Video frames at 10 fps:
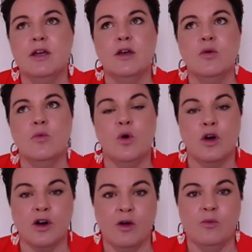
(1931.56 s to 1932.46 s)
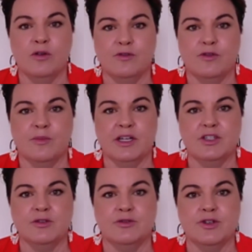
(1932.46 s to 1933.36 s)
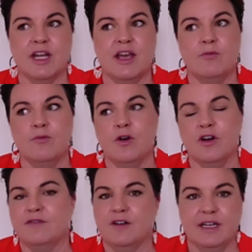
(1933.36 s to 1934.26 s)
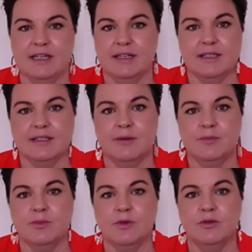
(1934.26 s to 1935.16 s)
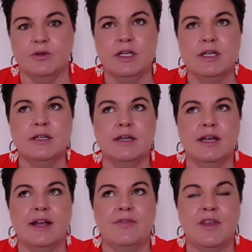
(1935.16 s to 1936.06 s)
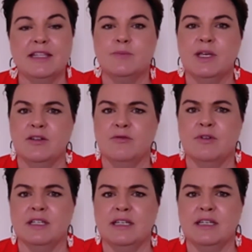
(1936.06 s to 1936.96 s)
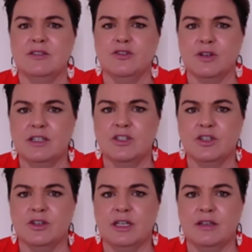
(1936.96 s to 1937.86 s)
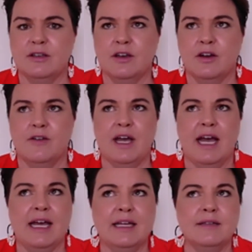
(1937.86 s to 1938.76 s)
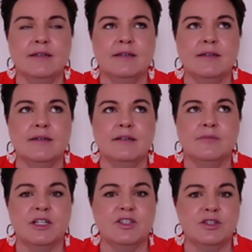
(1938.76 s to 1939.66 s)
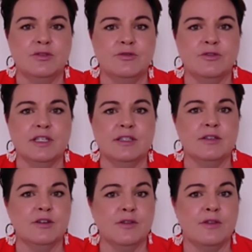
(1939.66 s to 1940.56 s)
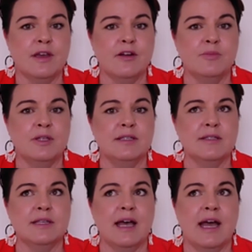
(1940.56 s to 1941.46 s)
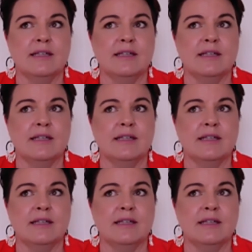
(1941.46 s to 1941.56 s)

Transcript: what I want from my children and what I find unacceptable. And that's been a really tricky journey. You know, I've had my children in certain therapies that